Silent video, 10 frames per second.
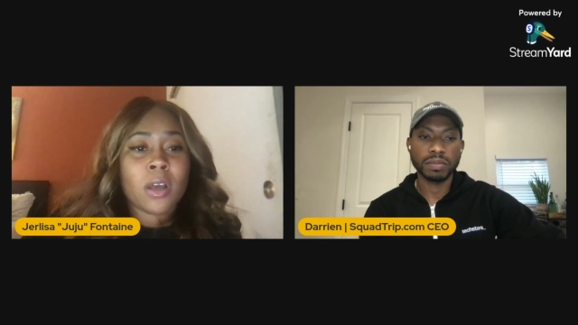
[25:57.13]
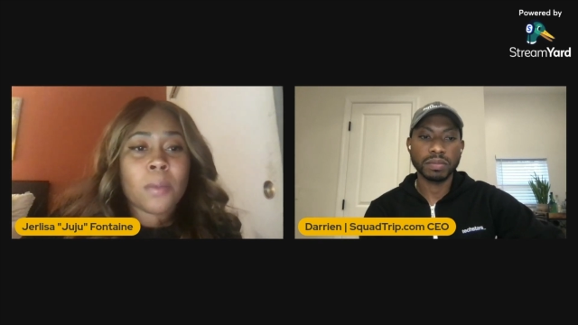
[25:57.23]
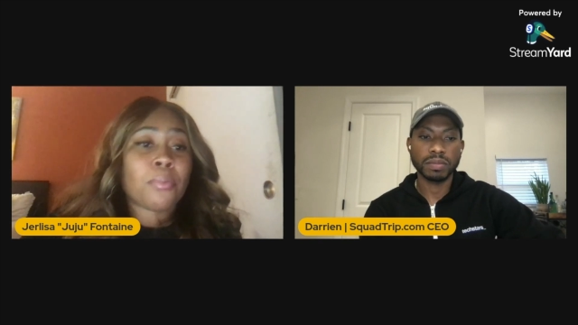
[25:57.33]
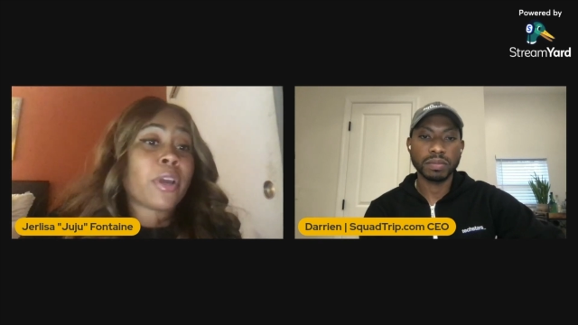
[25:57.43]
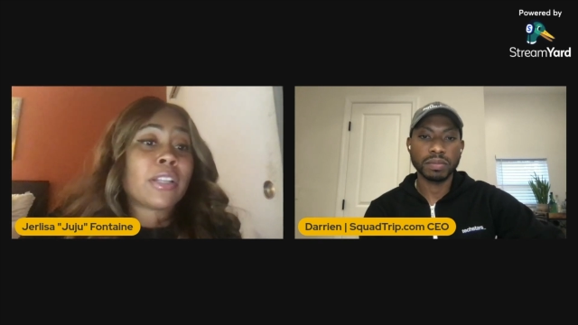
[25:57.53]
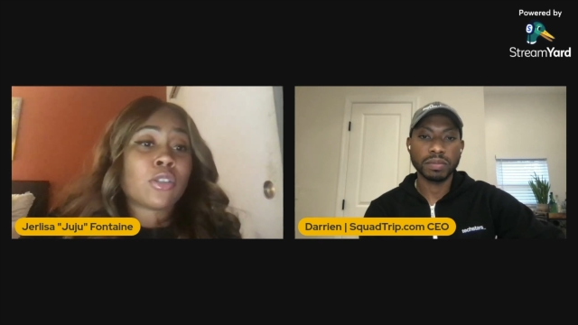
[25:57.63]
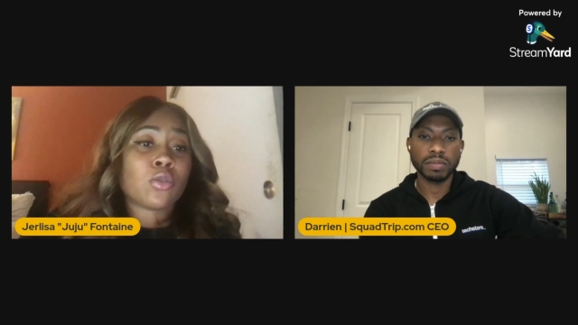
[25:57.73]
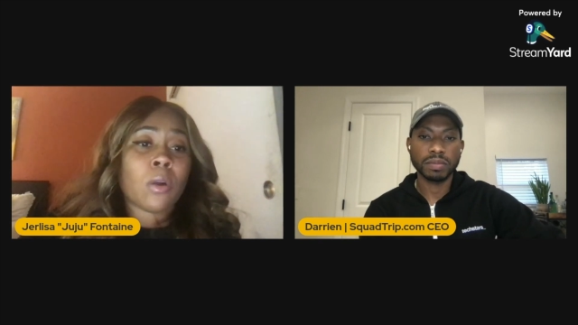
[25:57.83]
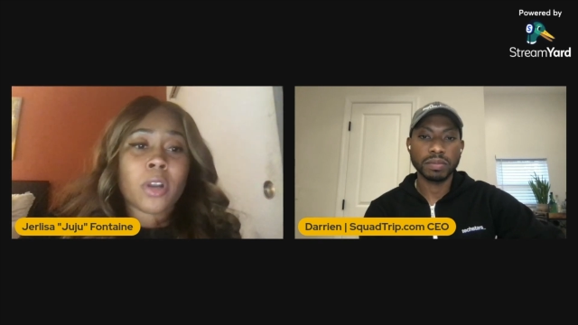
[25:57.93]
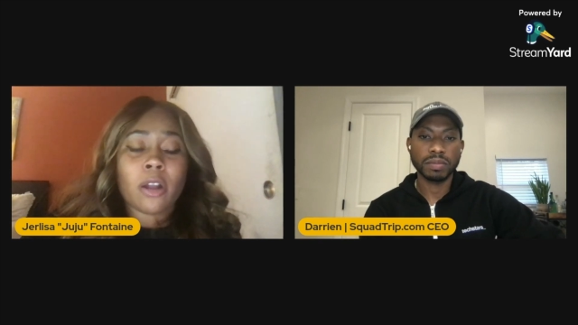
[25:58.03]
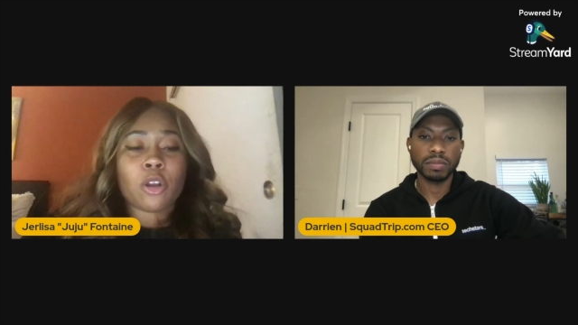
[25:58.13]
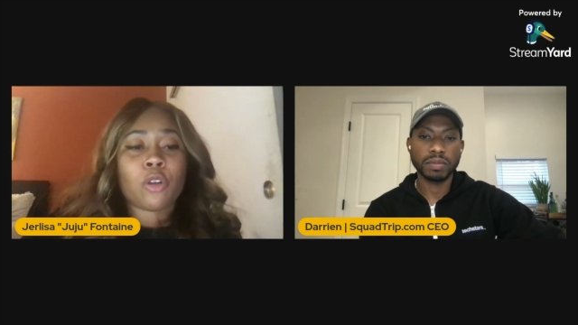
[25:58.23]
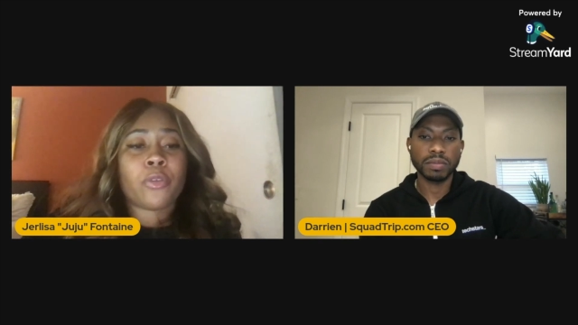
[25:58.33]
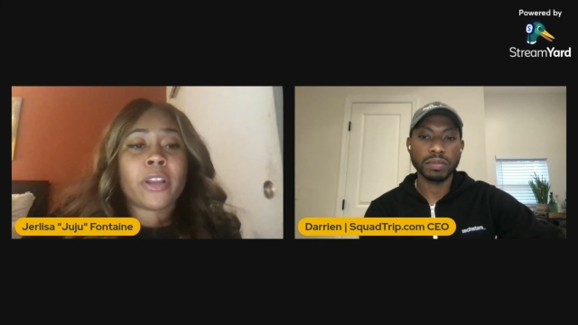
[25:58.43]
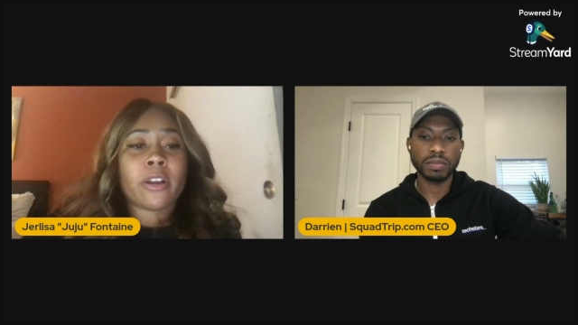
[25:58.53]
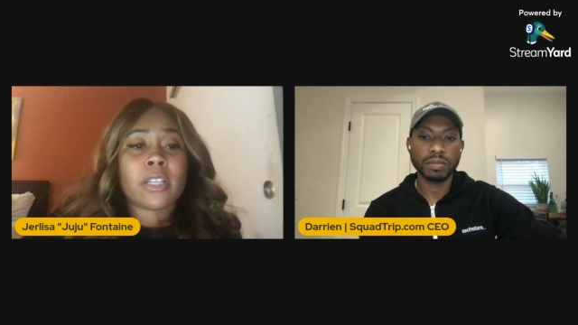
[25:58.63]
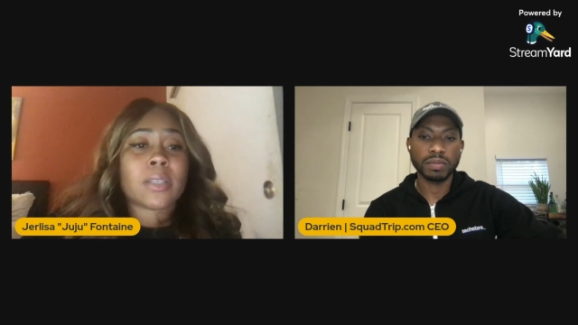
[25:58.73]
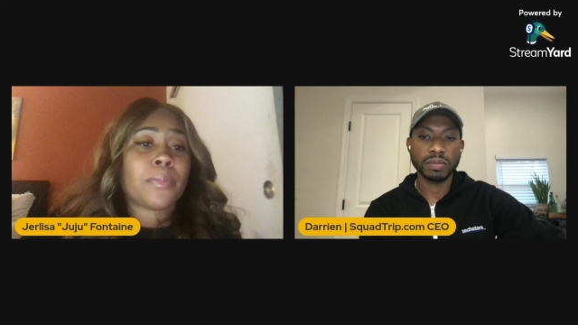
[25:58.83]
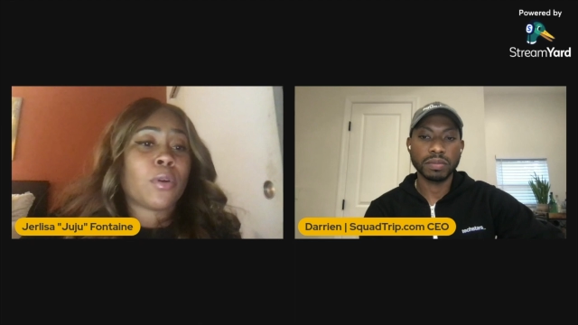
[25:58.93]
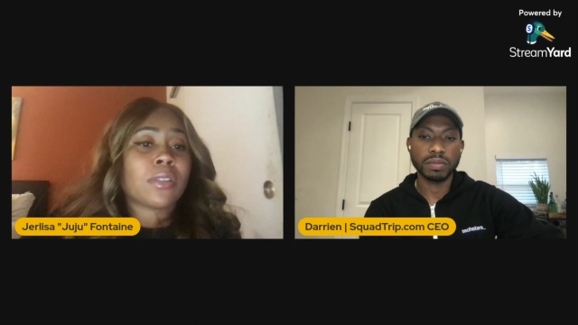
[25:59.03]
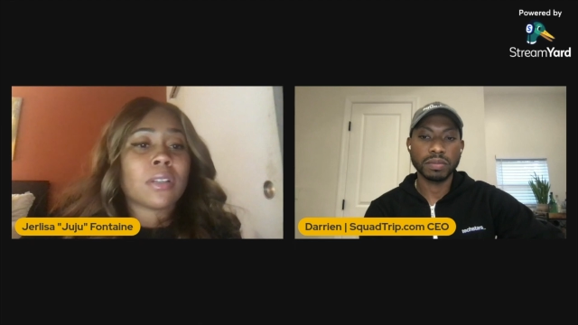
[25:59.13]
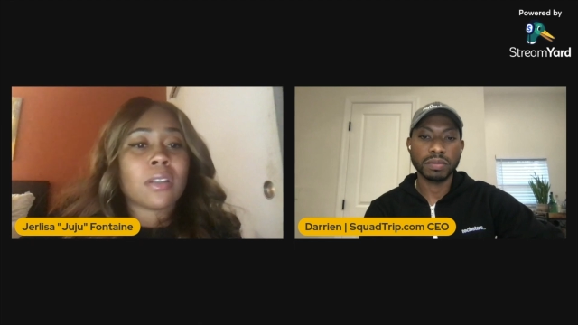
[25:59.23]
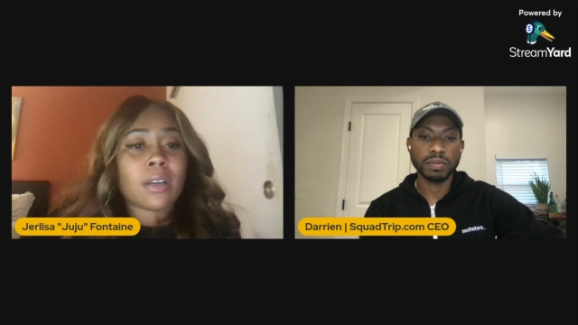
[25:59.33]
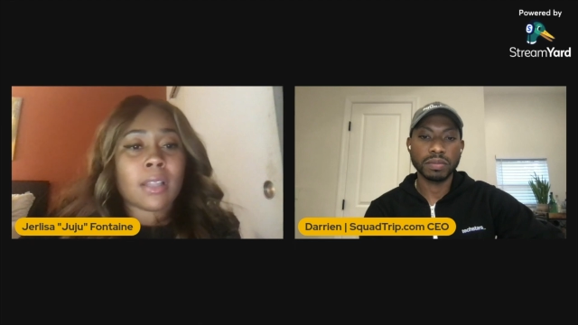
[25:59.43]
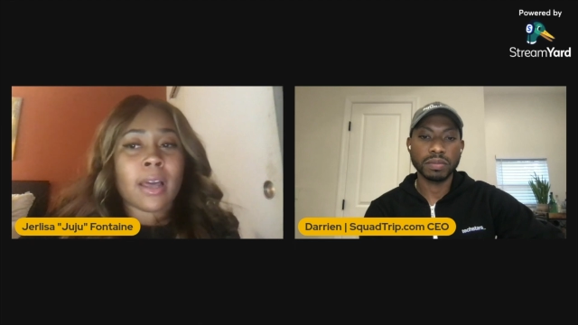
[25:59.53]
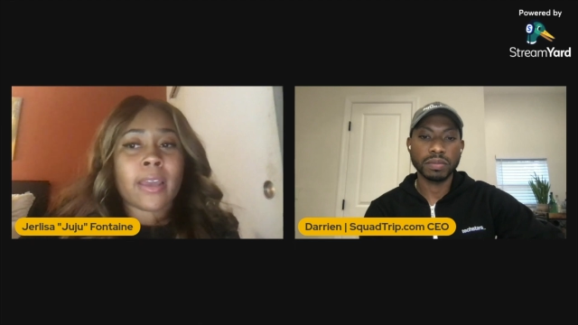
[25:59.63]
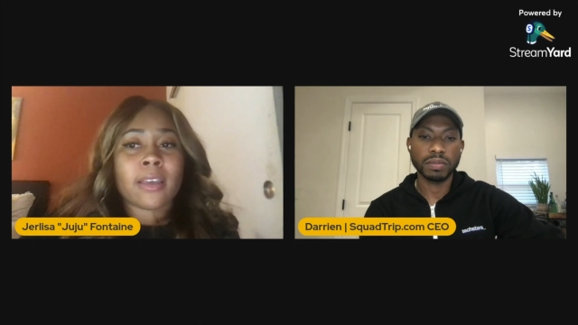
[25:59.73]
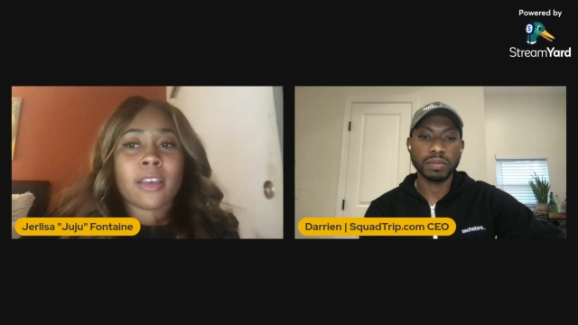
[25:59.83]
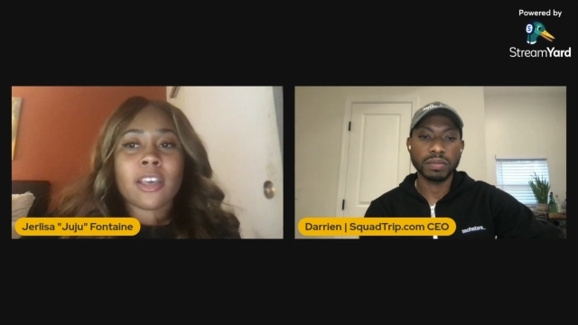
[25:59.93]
Speaker 1: brainstorm what our career is supposed to look like,